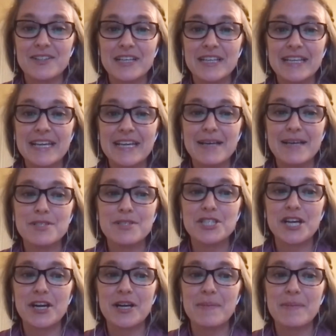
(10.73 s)
Gillingham
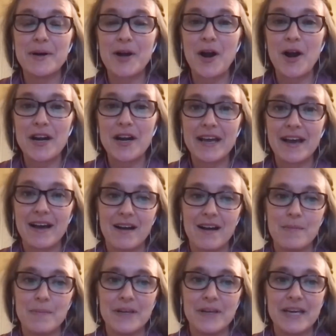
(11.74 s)
shared about cardiac
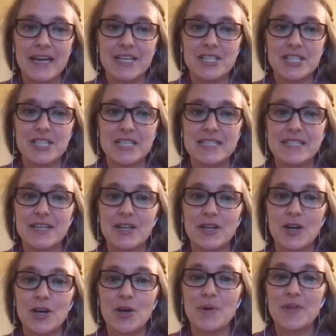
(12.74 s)
complications that
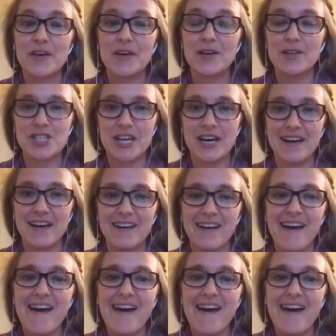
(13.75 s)
occur with LCHADD.